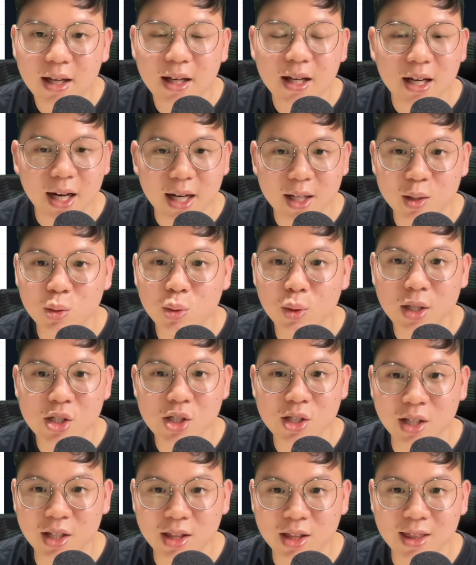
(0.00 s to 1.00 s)
I do
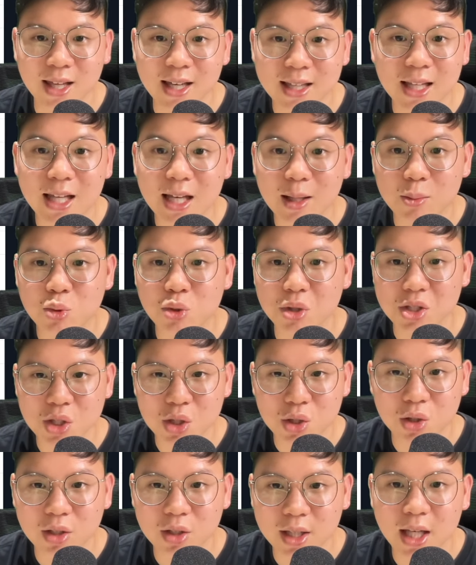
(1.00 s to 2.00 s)
actually think that Ipswich
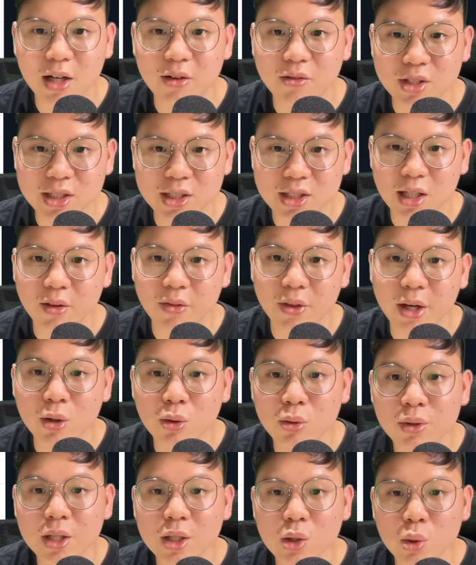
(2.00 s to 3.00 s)
could get a result. They're
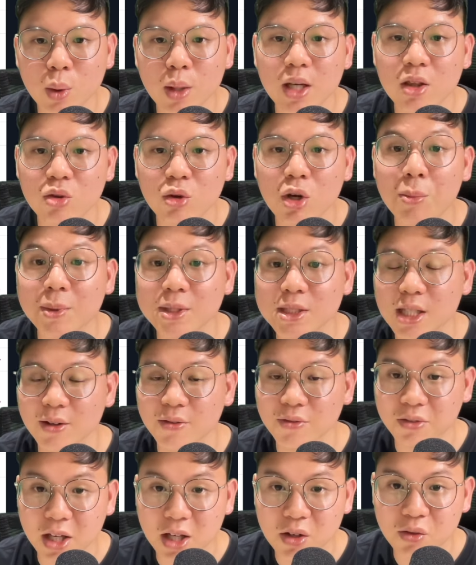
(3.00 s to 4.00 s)
only a 23%
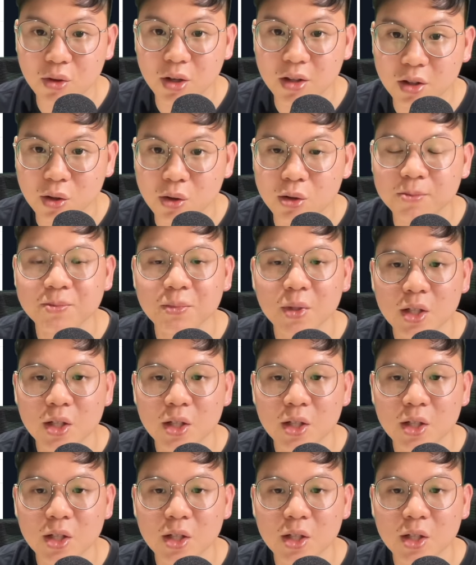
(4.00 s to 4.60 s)
favourite though.